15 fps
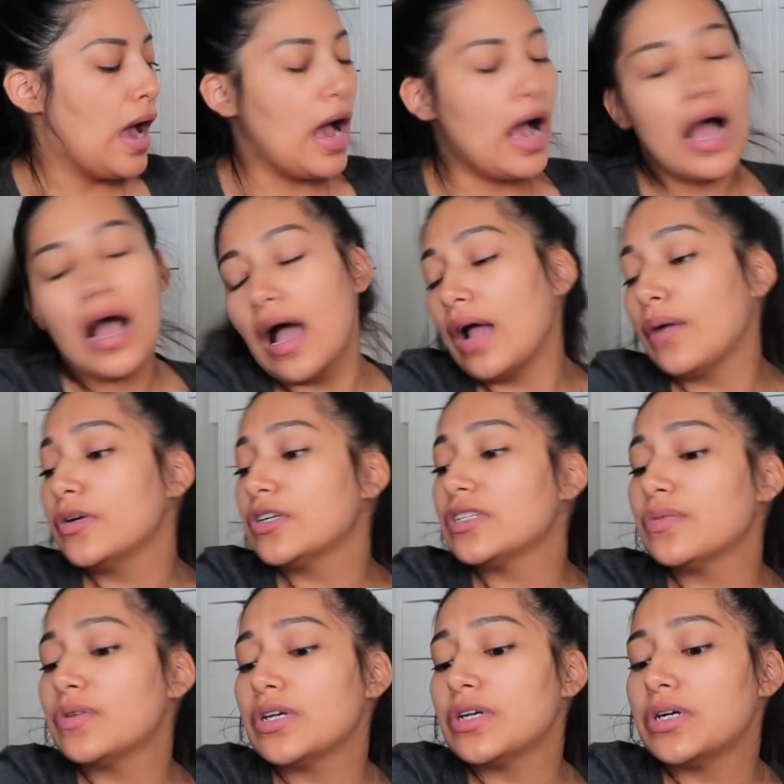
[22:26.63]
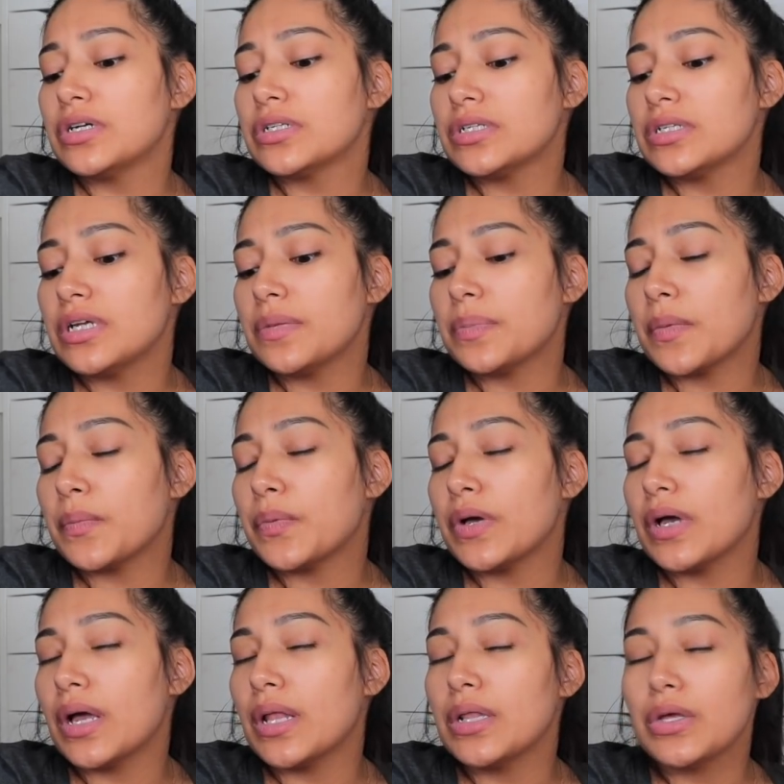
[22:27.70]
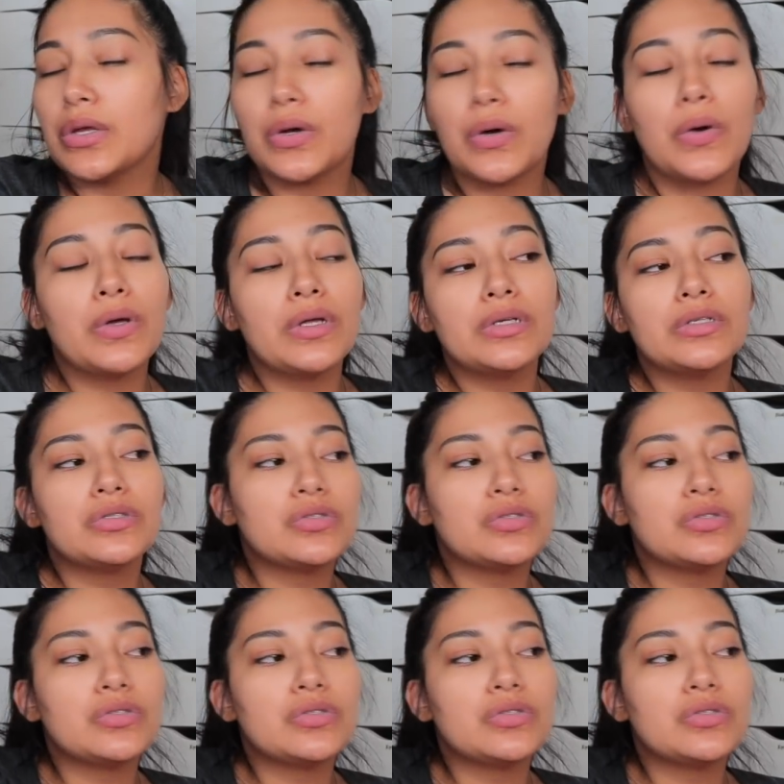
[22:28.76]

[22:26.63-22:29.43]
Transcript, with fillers: I wish they would have hooked it up and put a little